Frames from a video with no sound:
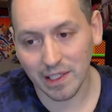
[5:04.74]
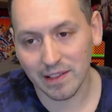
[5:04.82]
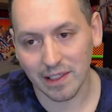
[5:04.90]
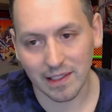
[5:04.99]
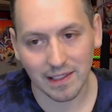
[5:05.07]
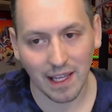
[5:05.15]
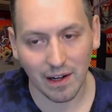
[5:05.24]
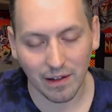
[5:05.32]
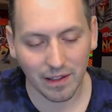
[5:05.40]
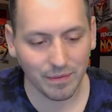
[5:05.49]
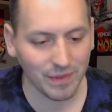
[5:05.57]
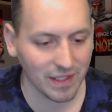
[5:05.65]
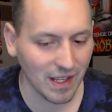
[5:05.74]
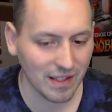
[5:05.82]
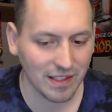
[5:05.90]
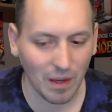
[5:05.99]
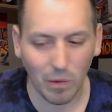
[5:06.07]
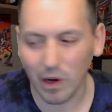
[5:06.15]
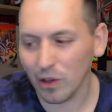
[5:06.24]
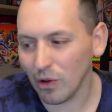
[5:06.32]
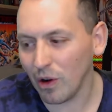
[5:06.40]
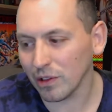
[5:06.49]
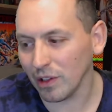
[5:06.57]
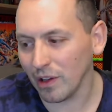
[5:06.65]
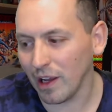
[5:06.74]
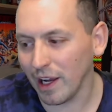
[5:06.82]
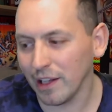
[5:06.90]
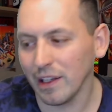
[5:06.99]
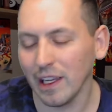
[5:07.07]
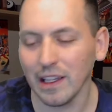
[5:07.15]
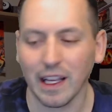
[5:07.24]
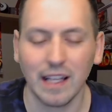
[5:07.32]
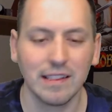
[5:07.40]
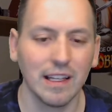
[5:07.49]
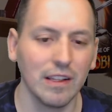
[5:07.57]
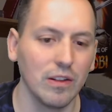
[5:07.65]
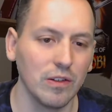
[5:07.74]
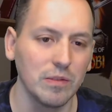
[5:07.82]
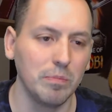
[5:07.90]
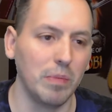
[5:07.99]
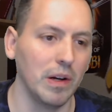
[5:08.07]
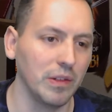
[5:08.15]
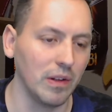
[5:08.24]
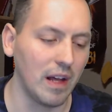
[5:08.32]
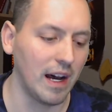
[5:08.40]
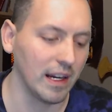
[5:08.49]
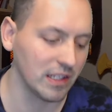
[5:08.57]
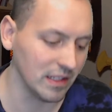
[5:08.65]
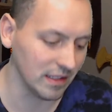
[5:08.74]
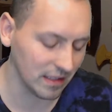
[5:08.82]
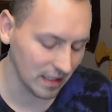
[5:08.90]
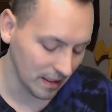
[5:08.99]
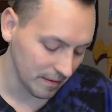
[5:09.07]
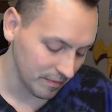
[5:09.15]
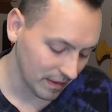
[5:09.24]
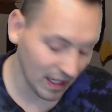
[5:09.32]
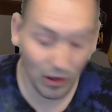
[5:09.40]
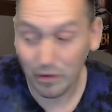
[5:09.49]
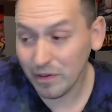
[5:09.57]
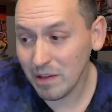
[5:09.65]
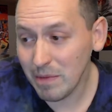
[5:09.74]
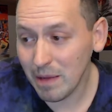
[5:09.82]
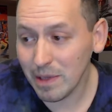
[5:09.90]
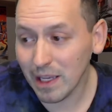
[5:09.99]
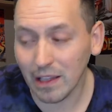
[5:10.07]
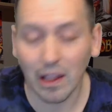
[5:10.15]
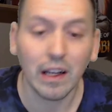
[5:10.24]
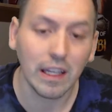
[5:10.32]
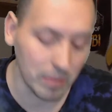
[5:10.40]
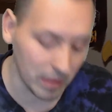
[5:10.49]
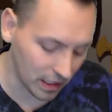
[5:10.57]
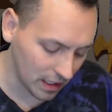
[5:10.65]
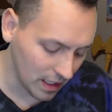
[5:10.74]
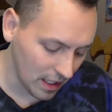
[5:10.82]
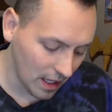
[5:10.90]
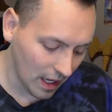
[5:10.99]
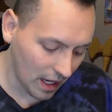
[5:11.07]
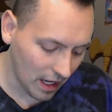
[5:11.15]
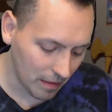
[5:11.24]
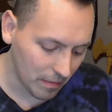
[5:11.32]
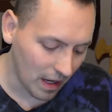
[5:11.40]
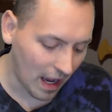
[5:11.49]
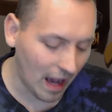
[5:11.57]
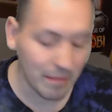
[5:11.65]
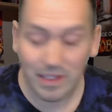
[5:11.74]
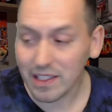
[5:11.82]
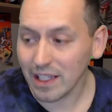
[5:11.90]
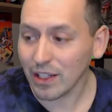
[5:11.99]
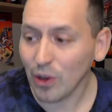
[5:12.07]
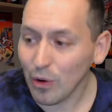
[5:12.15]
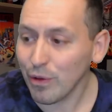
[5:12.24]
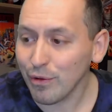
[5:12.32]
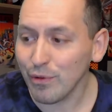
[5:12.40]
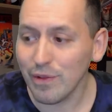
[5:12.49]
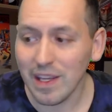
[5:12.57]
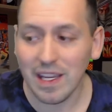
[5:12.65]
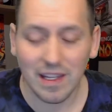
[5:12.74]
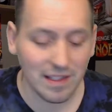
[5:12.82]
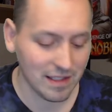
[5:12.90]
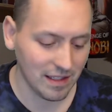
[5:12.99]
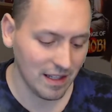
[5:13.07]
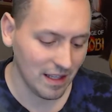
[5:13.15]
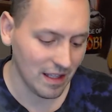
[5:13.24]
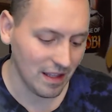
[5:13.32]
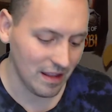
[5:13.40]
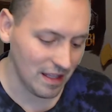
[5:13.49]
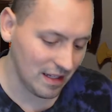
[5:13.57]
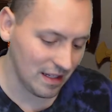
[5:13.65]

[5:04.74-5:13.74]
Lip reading: etc. Somewhere along the line, and like I said, those bundle auctions, and hopefully maybe get lucky. But I'm just gonna go through these. These